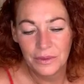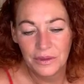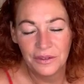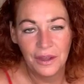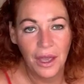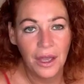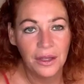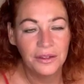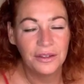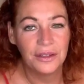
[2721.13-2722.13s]

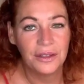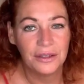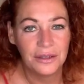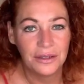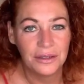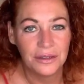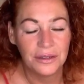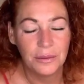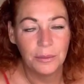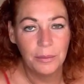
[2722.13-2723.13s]
certain
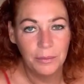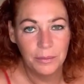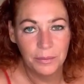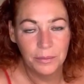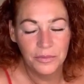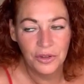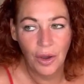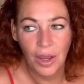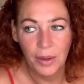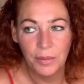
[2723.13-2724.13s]

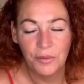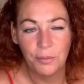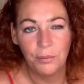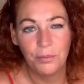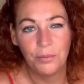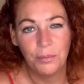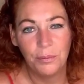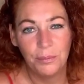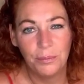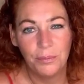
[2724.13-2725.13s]
type of,
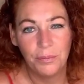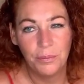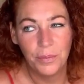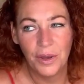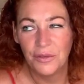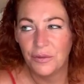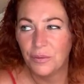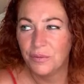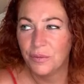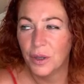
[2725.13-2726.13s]
of
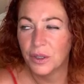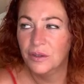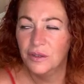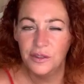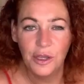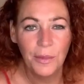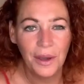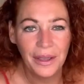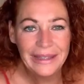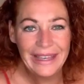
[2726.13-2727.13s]
consumer,
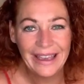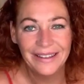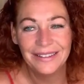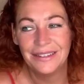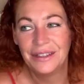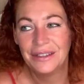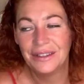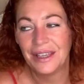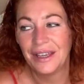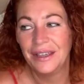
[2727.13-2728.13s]
I guess you could
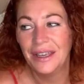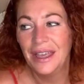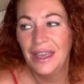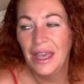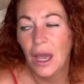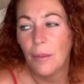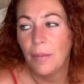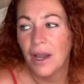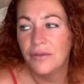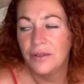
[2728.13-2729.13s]
say,
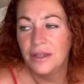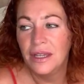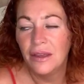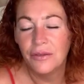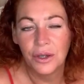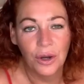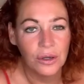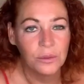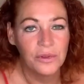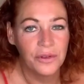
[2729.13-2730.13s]
but I've never got
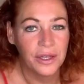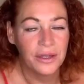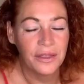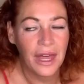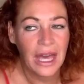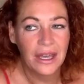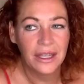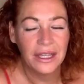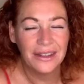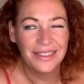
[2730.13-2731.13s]
on with it. That
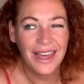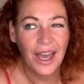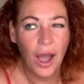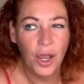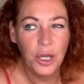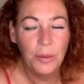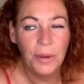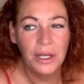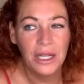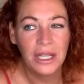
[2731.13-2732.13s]
it that
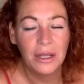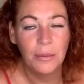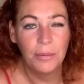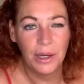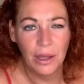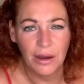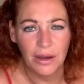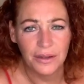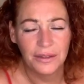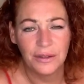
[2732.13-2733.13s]
opening
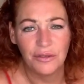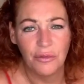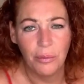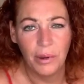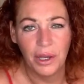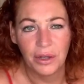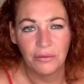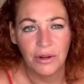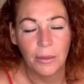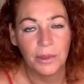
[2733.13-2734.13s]
blast of burnt
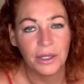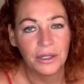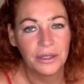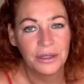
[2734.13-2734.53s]
rubber.